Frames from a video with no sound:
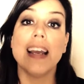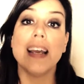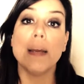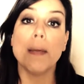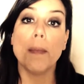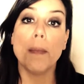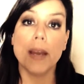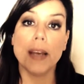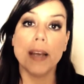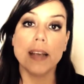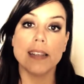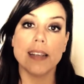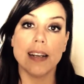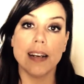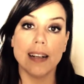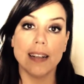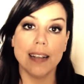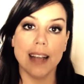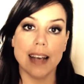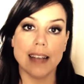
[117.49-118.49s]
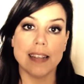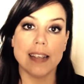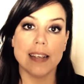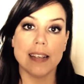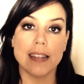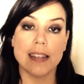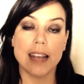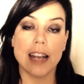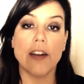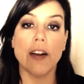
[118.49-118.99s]
it makes it less
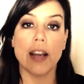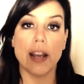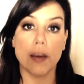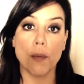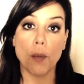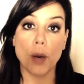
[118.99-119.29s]
scary.